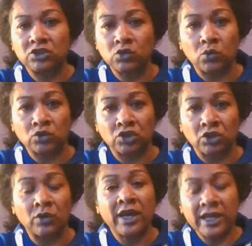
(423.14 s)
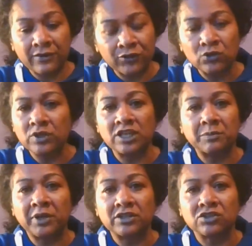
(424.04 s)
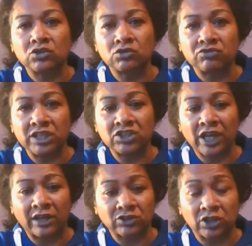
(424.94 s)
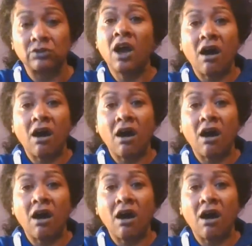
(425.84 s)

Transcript: to talk to, if you need a person to reach out to,